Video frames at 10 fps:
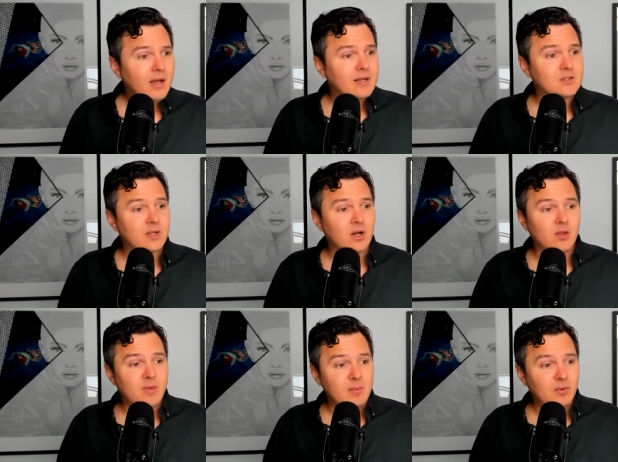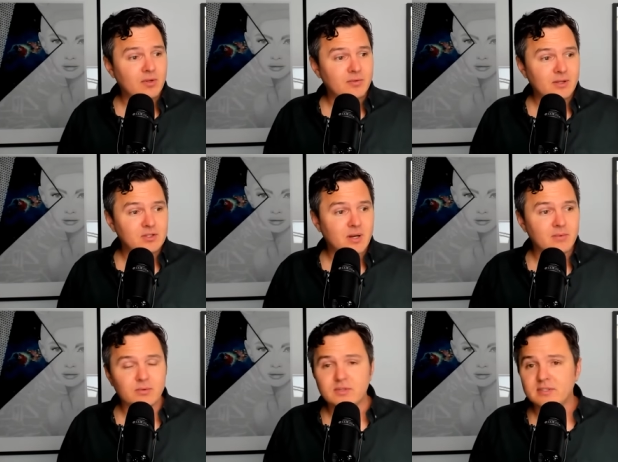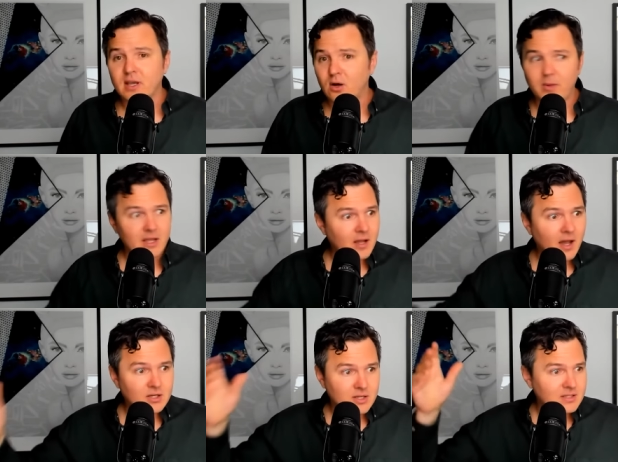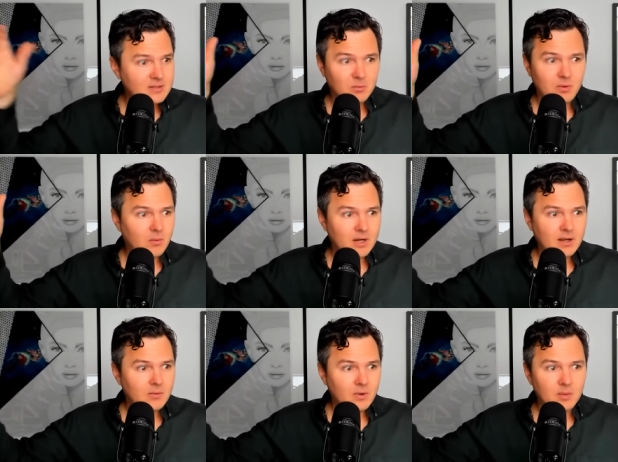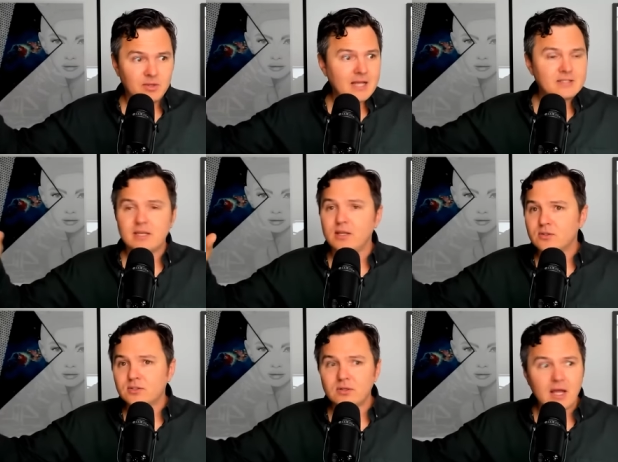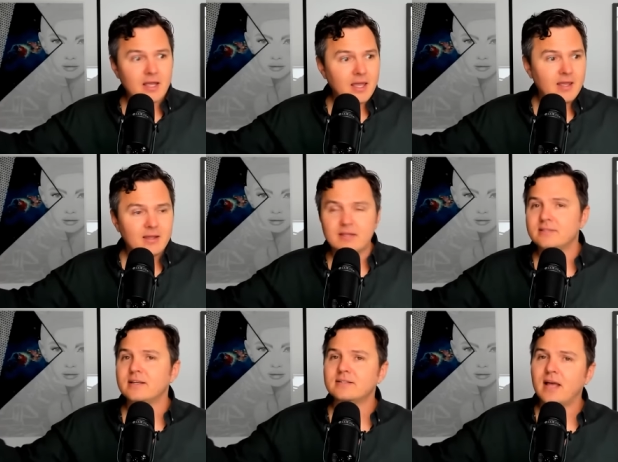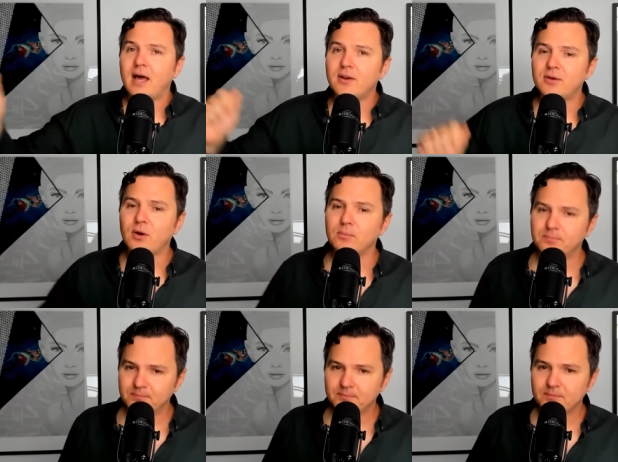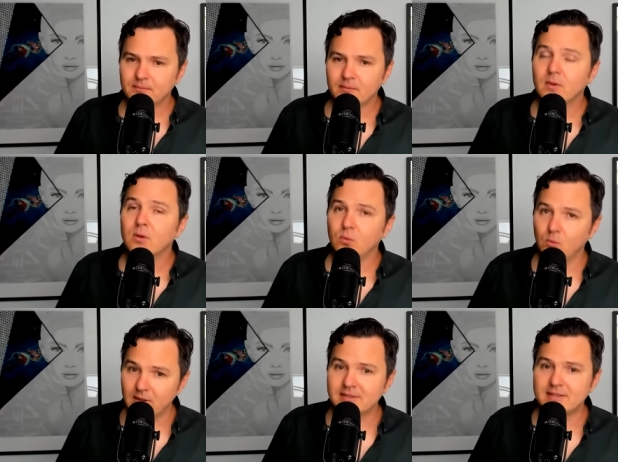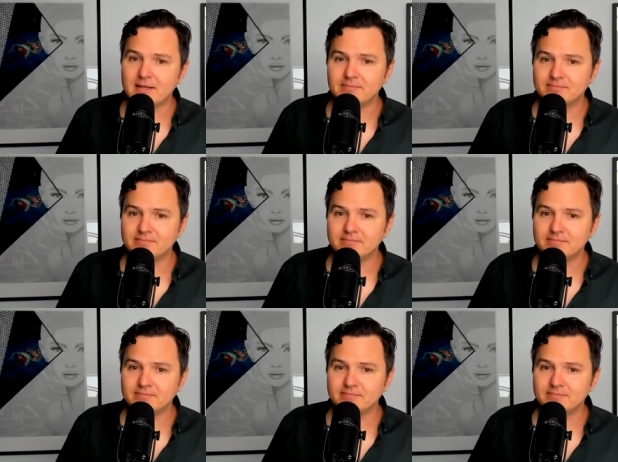And so then all the people in the village come through and say, oh my gosh, that's what a, what a blessing. You're so lucky. He says, I don't know. We'll see.